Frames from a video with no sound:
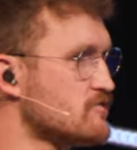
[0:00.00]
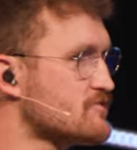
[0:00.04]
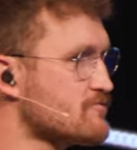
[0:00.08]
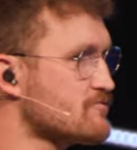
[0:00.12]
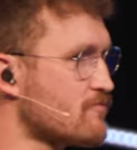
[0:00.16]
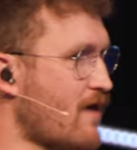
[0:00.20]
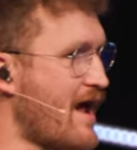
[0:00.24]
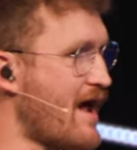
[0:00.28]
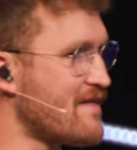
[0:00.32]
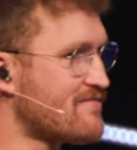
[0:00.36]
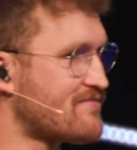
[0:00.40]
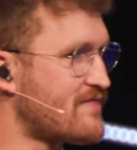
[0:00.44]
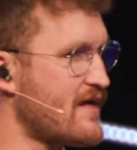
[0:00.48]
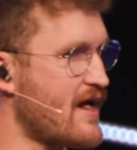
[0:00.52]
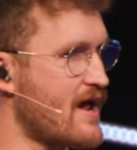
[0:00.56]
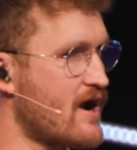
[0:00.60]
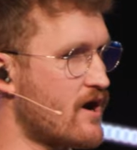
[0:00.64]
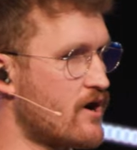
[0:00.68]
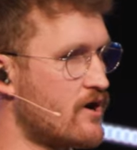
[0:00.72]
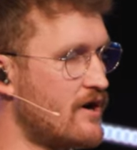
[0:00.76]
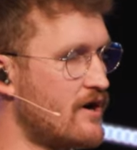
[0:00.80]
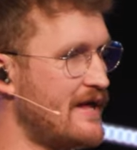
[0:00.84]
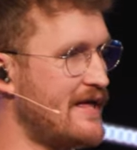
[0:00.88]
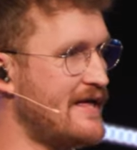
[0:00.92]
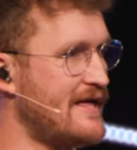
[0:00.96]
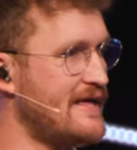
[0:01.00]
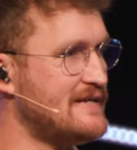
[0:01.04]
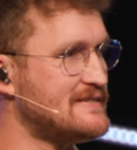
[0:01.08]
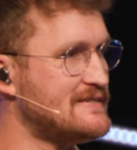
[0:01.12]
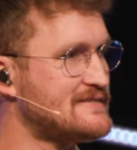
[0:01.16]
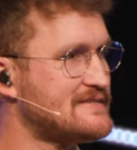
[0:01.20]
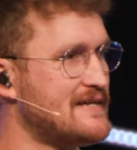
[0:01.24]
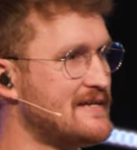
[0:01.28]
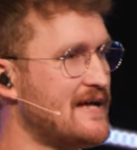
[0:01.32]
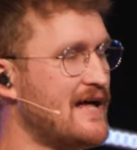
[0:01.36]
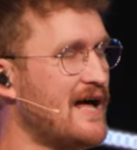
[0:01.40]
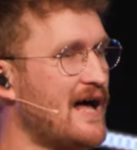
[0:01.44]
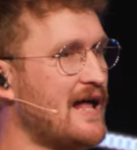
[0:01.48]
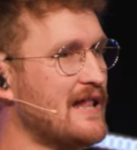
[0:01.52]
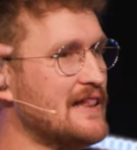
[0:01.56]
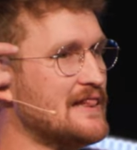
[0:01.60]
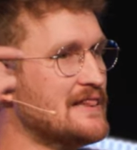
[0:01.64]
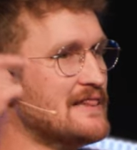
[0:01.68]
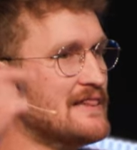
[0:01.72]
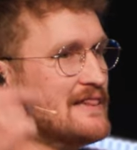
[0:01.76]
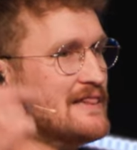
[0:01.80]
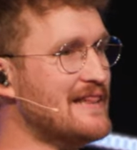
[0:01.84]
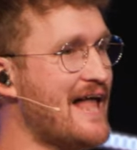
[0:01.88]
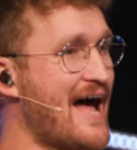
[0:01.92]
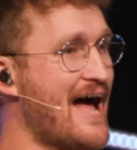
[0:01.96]
right there is
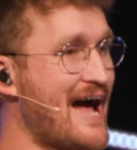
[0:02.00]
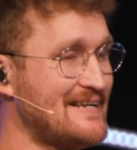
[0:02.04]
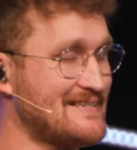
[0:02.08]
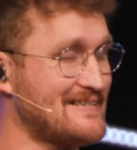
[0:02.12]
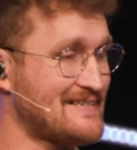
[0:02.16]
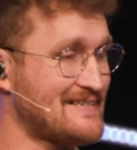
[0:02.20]
let.